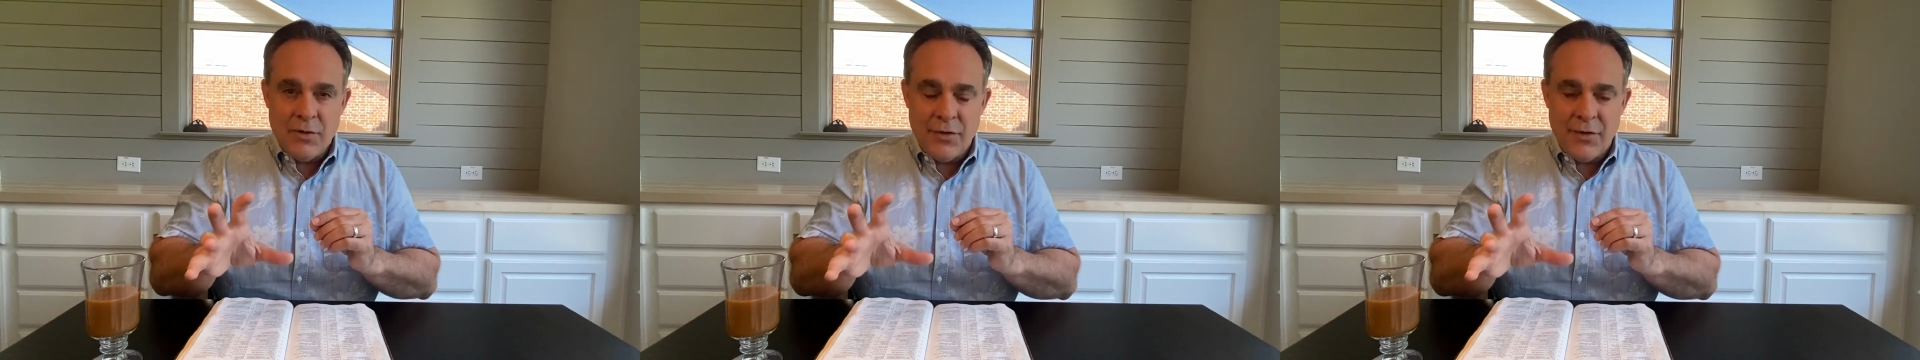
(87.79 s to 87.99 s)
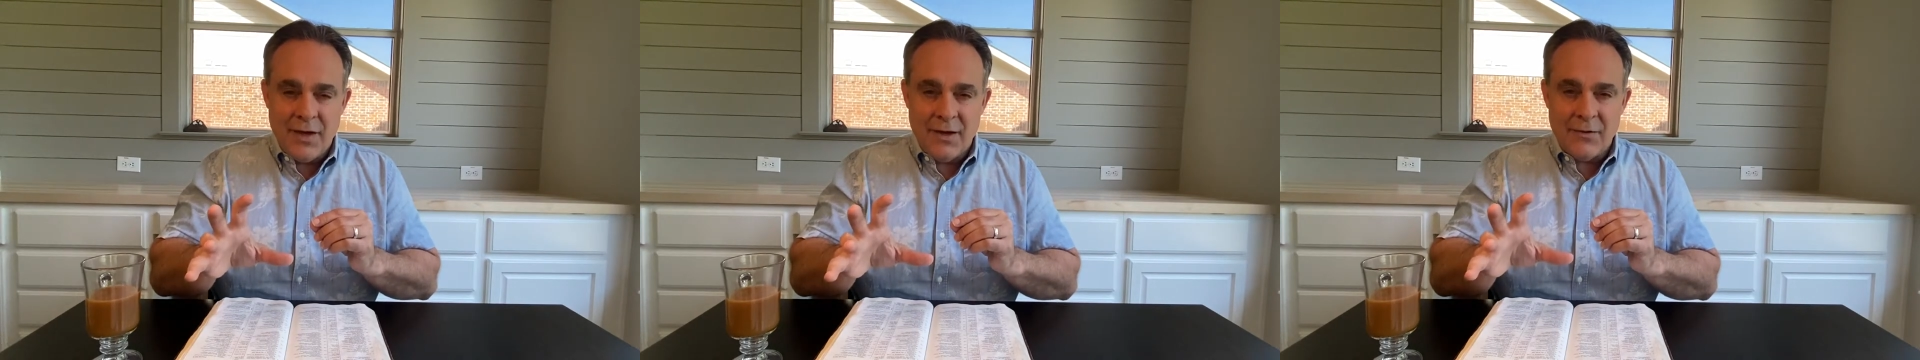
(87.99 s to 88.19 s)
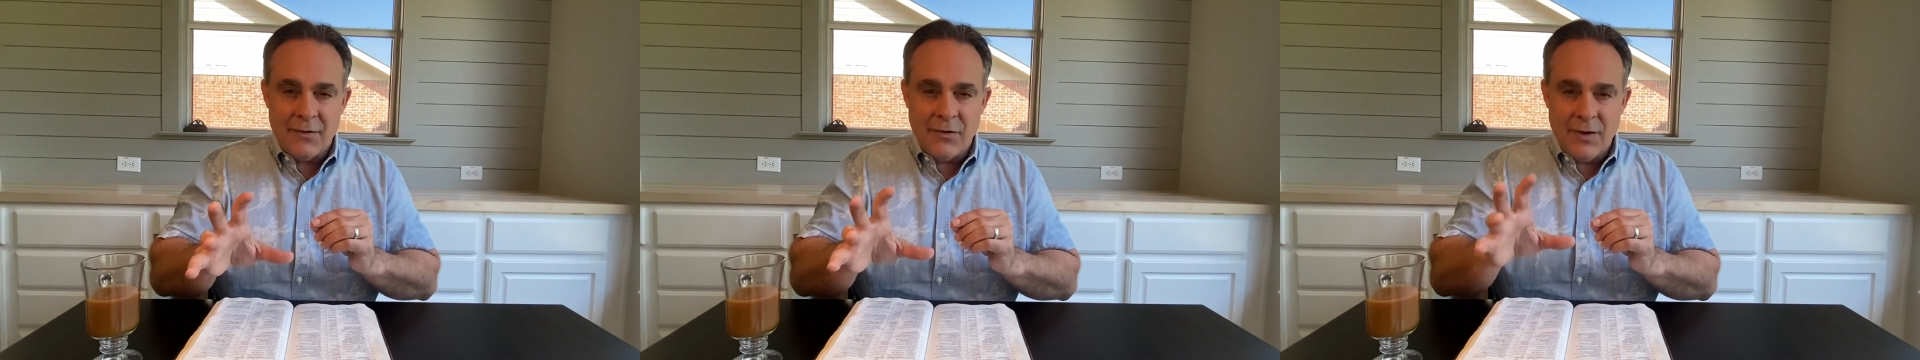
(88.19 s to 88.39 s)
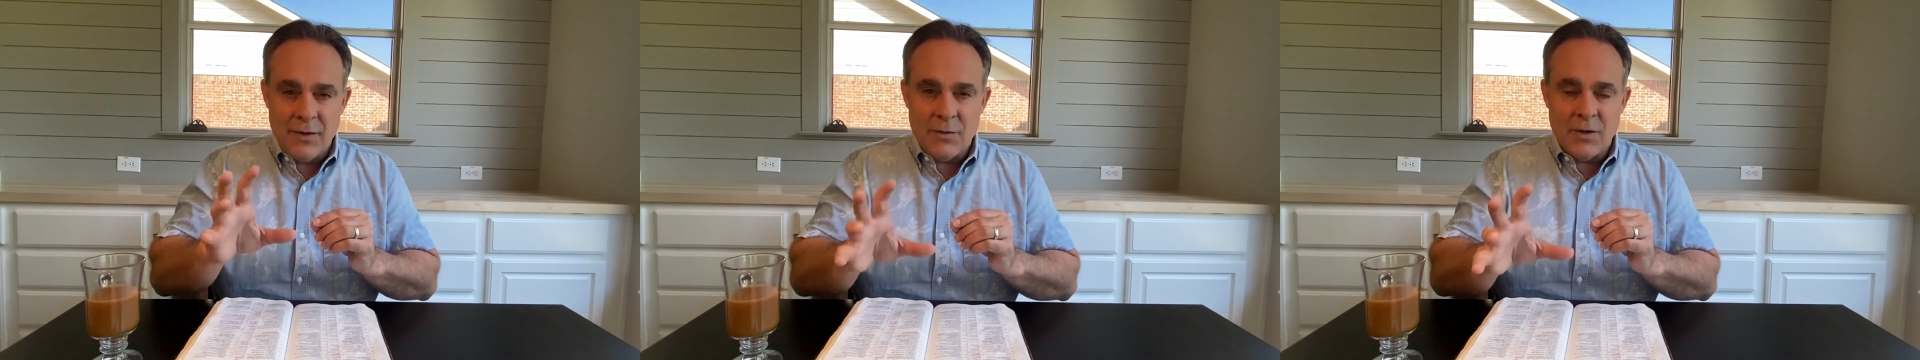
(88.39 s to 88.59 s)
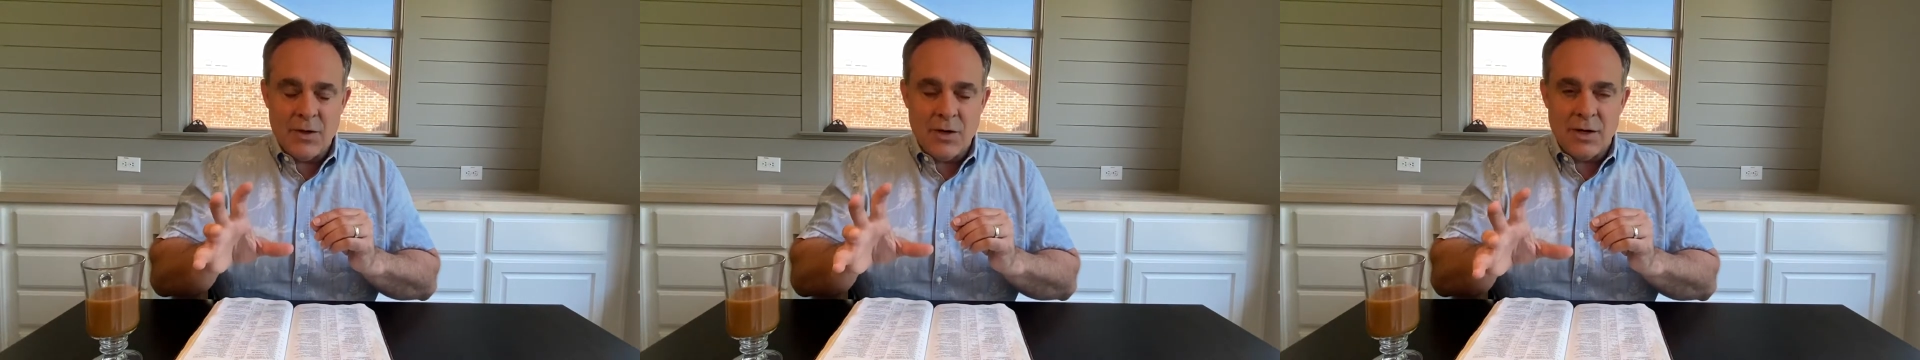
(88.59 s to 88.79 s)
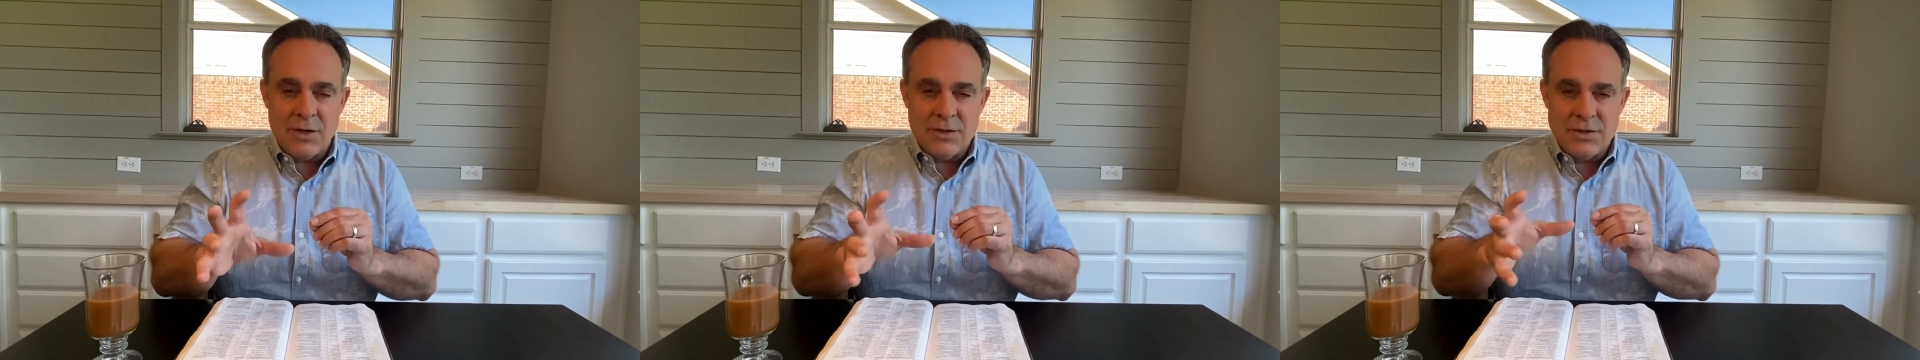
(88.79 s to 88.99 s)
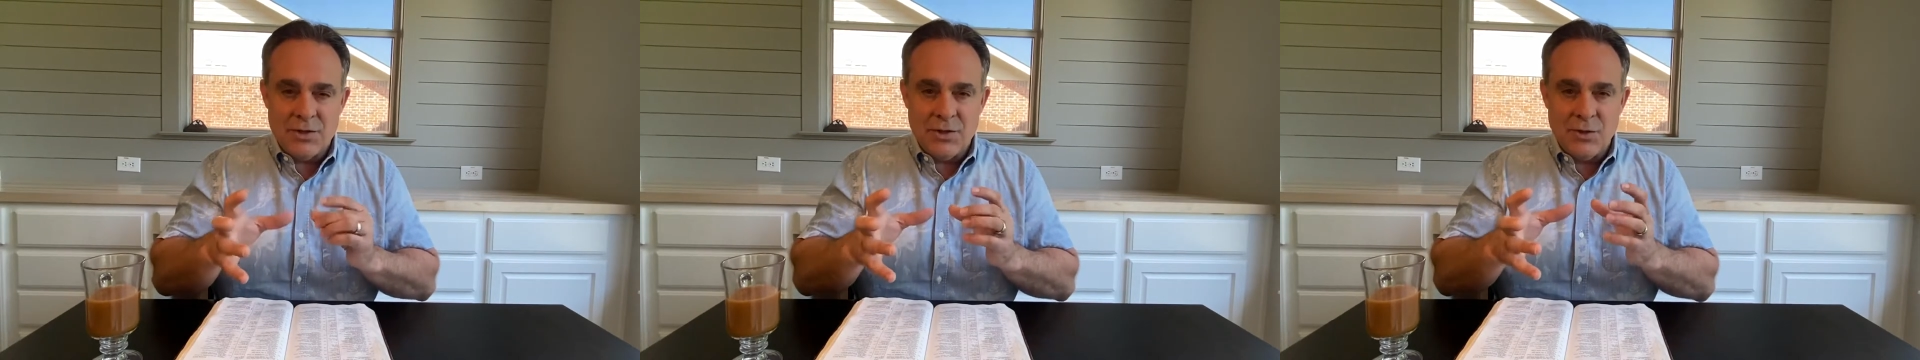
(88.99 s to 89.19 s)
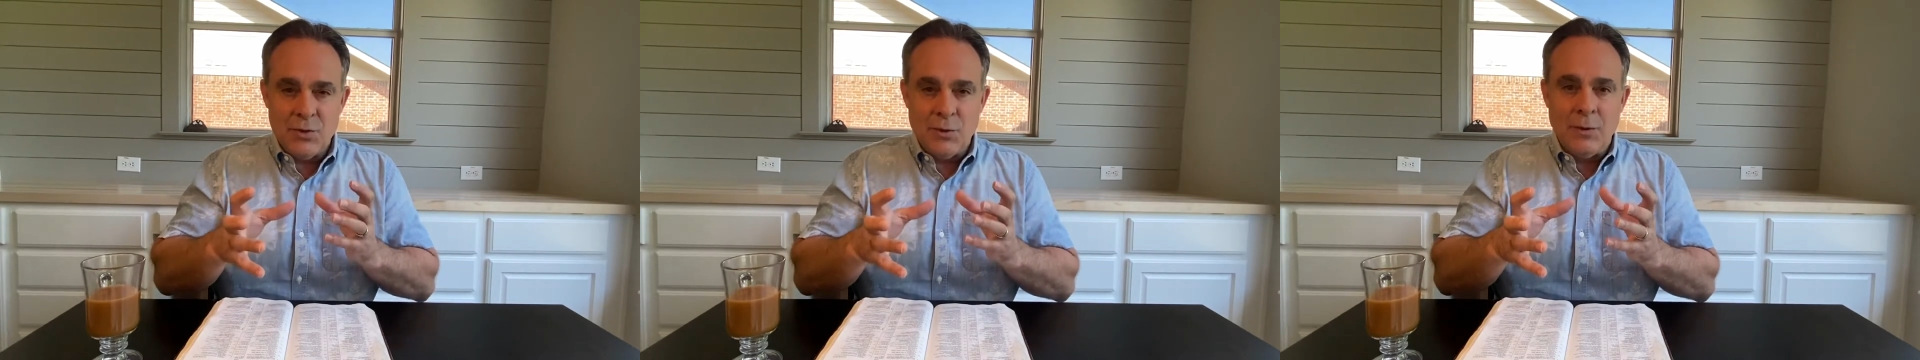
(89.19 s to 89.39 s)
things in regards
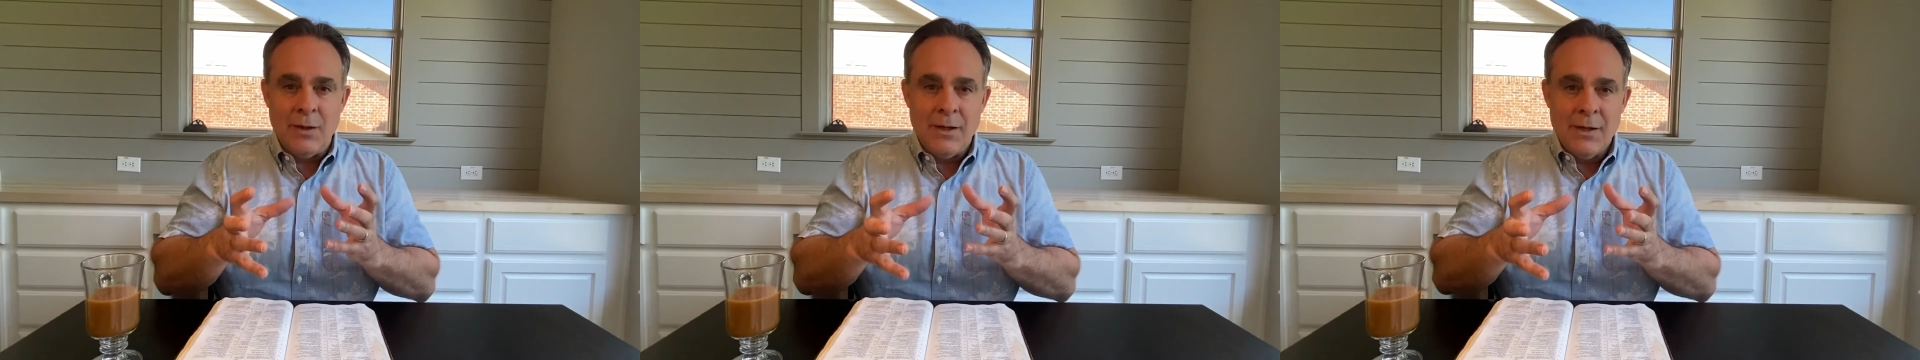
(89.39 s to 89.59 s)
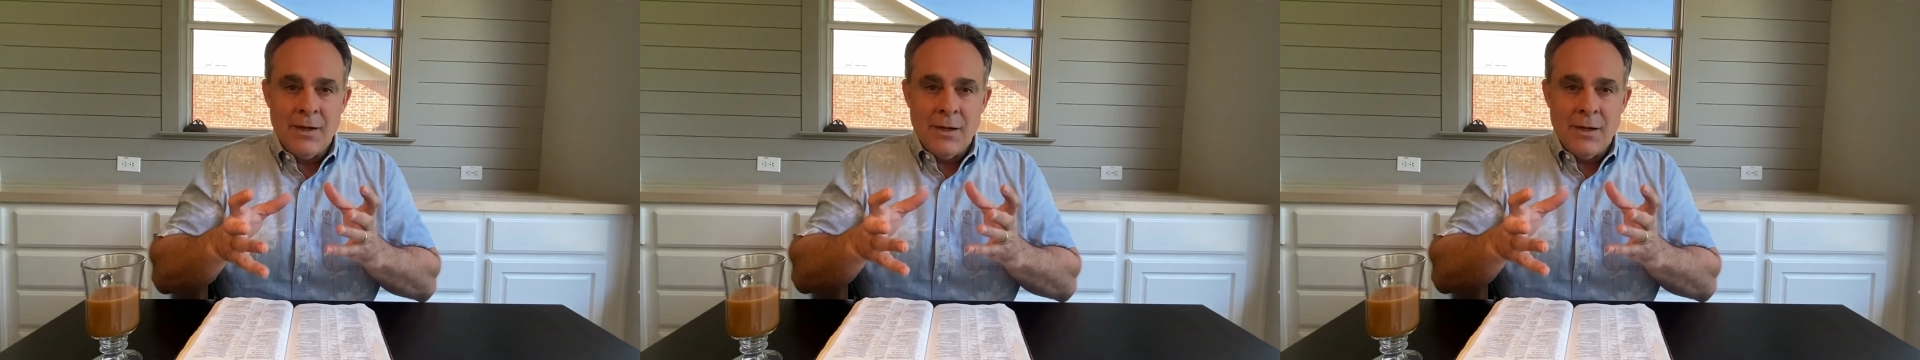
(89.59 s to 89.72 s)
to